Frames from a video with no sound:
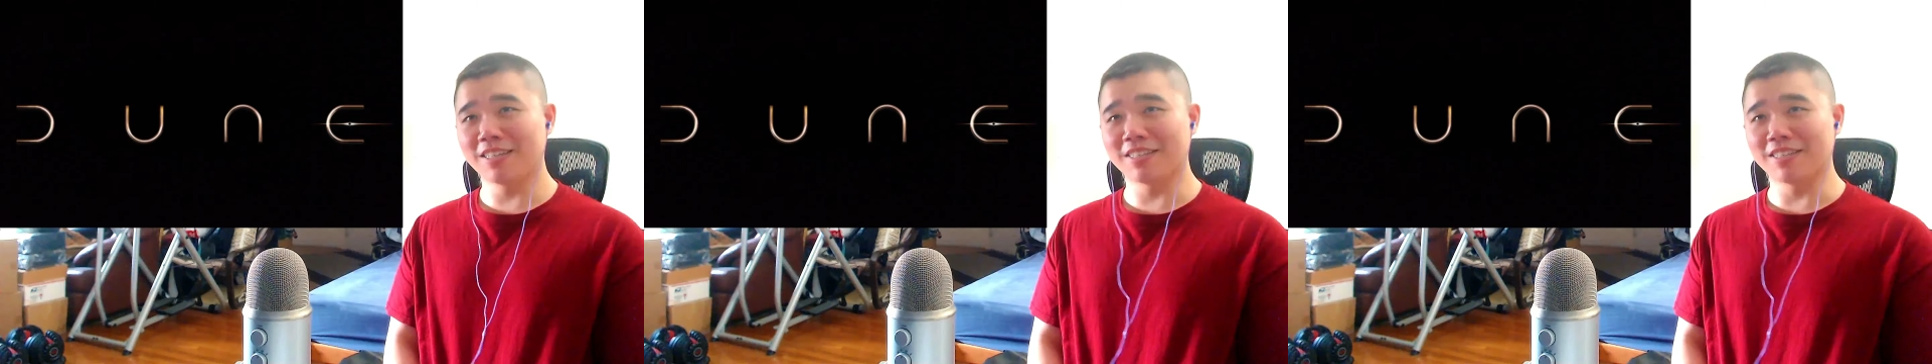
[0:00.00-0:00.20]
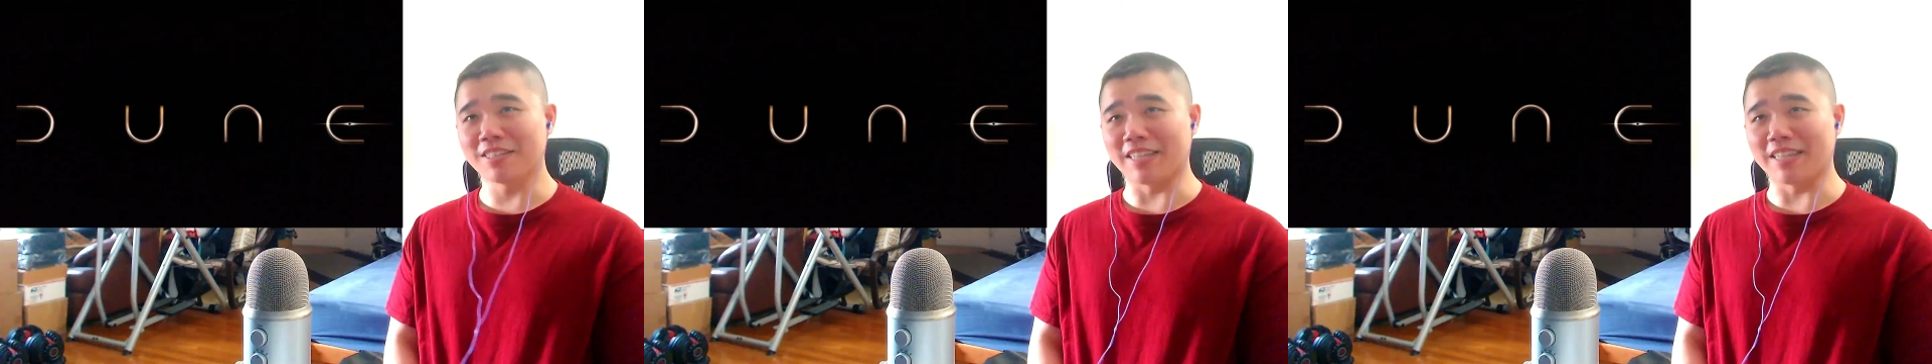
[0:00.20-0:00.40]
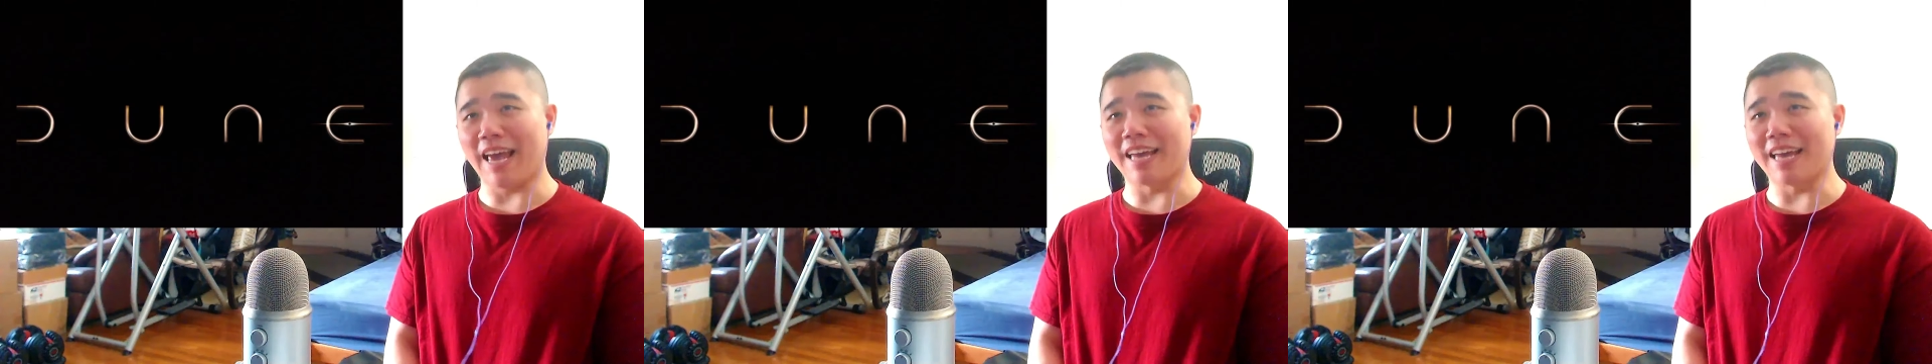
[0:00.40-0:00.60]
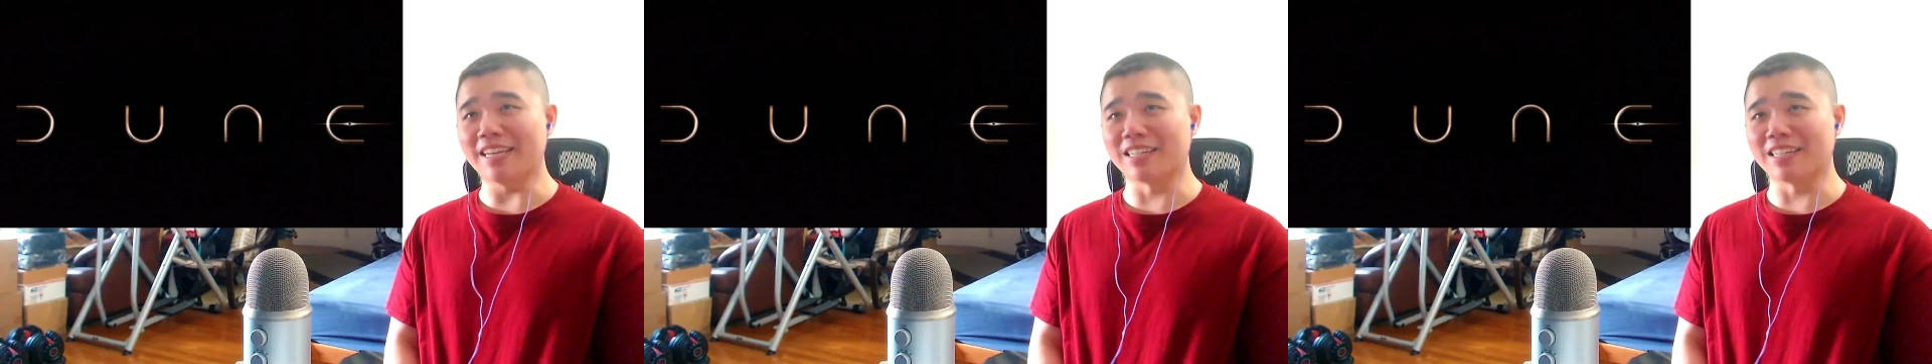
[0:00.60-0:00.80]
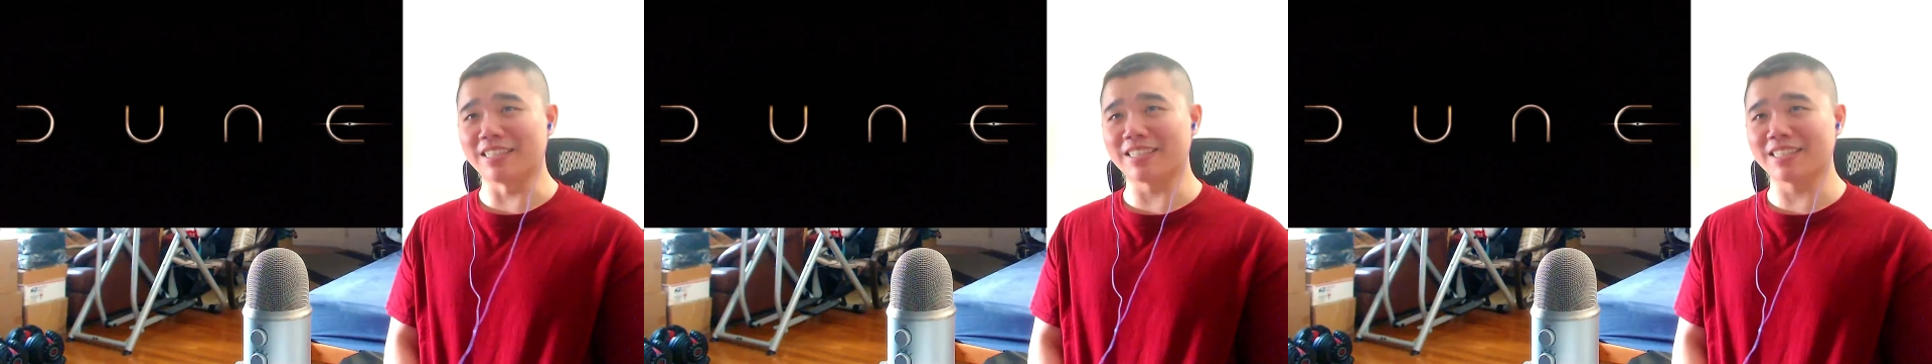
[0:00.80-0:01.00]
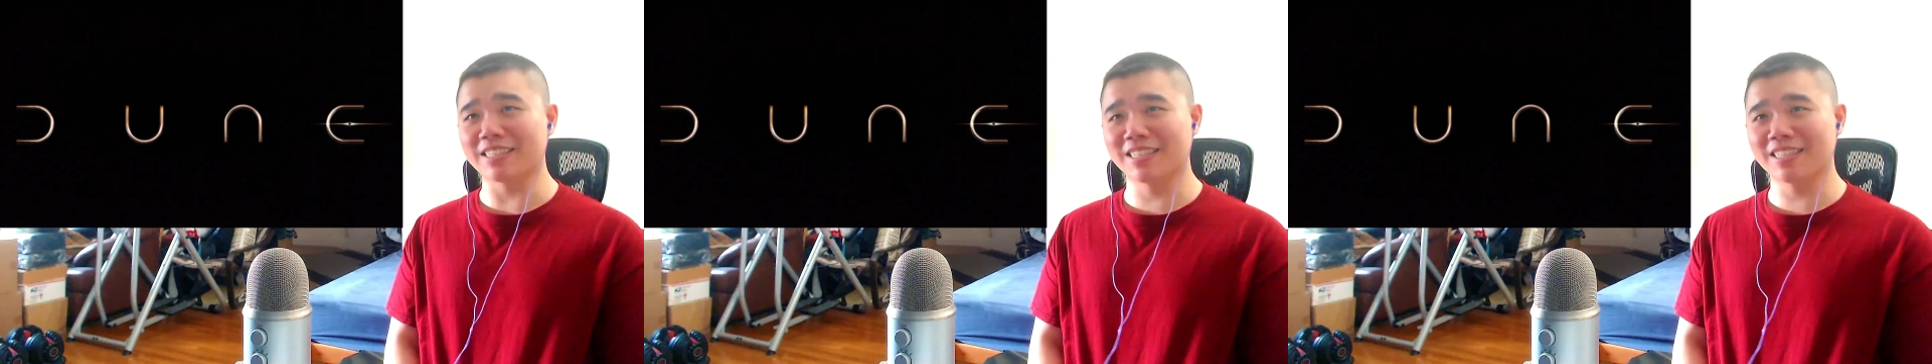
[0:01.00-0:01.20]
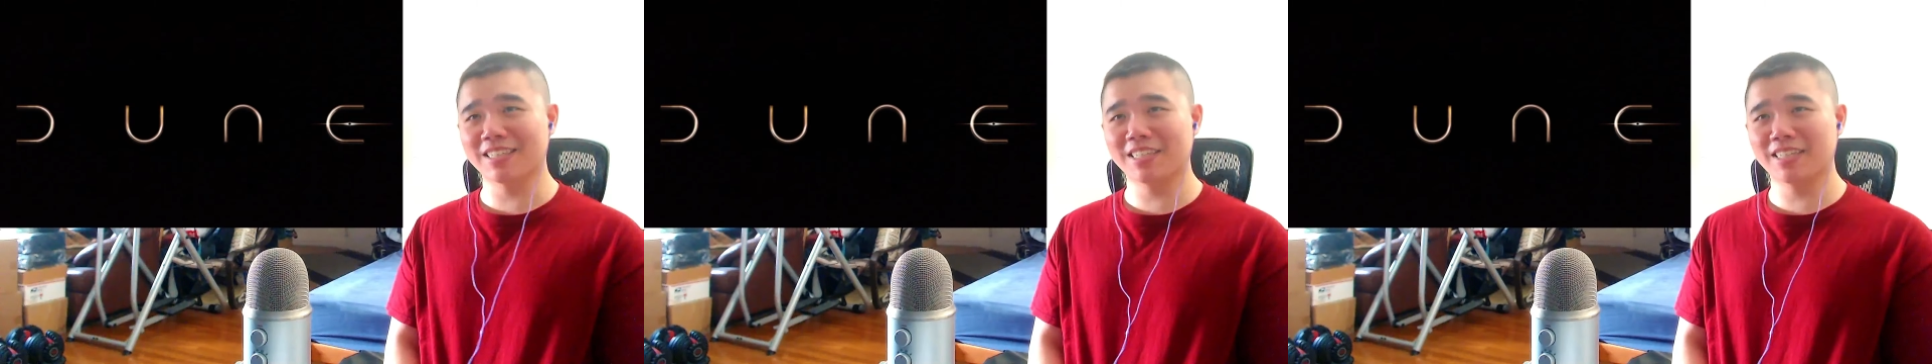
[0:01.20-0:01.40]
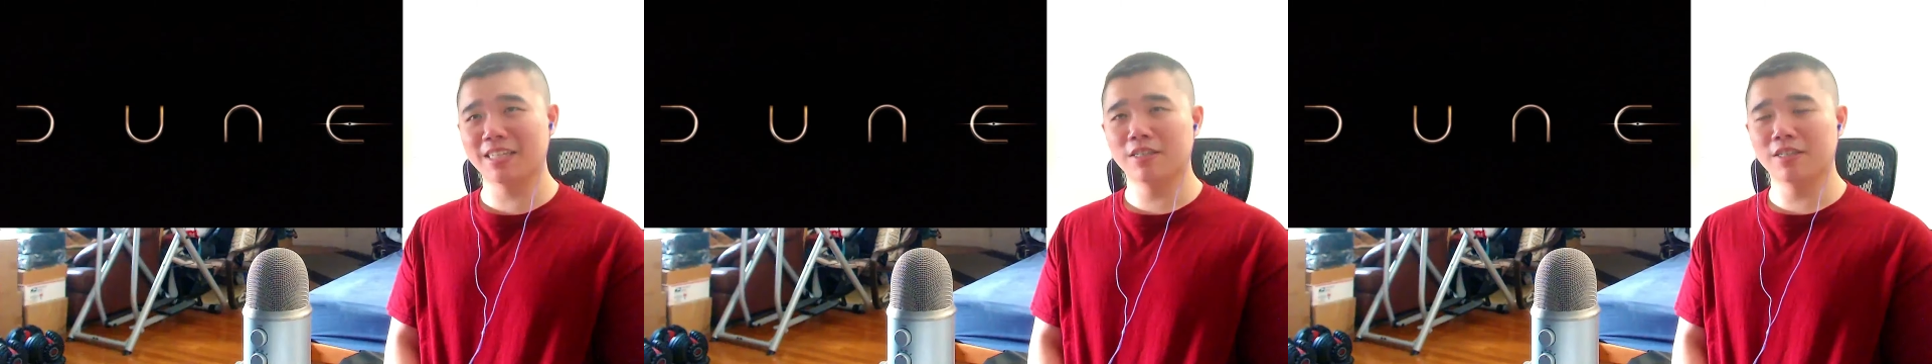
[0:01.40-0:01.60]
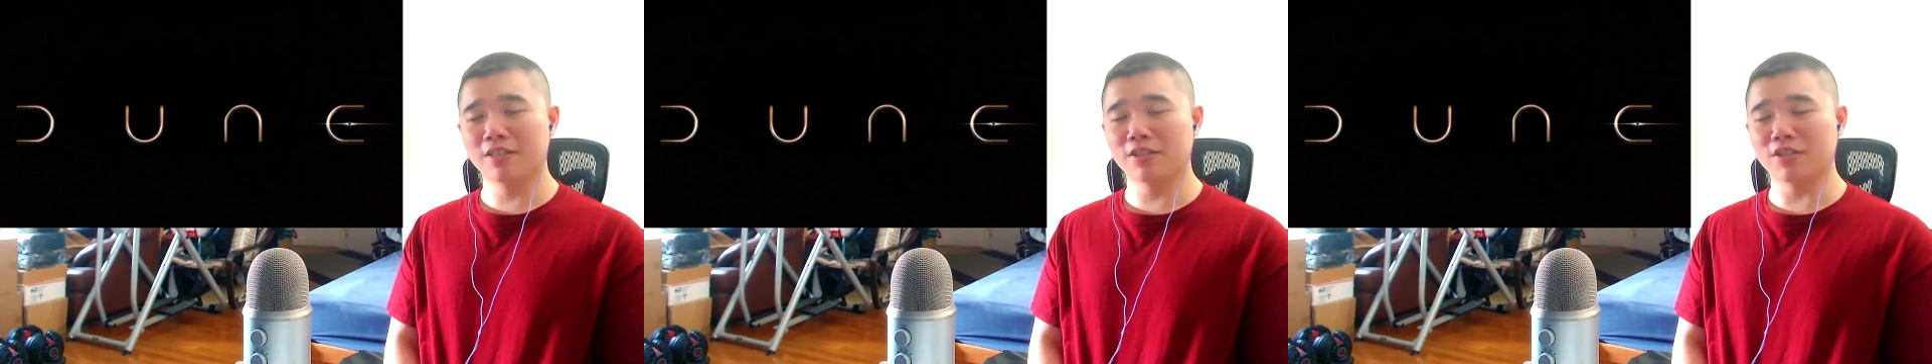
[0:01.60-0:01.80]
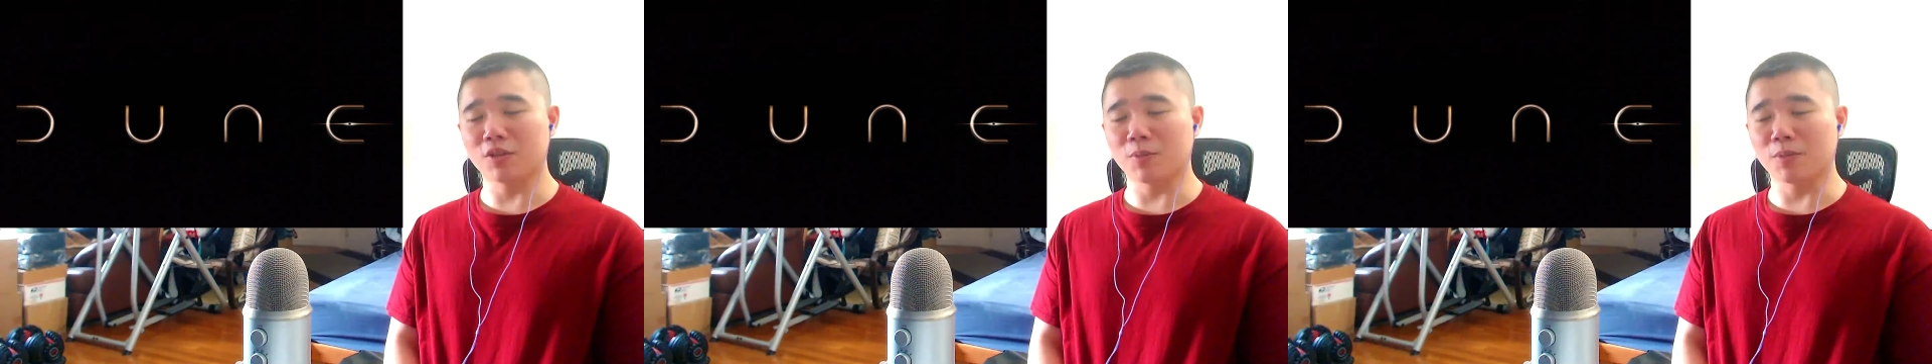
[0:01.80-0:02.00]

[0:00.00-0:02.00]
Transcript: This is endless. So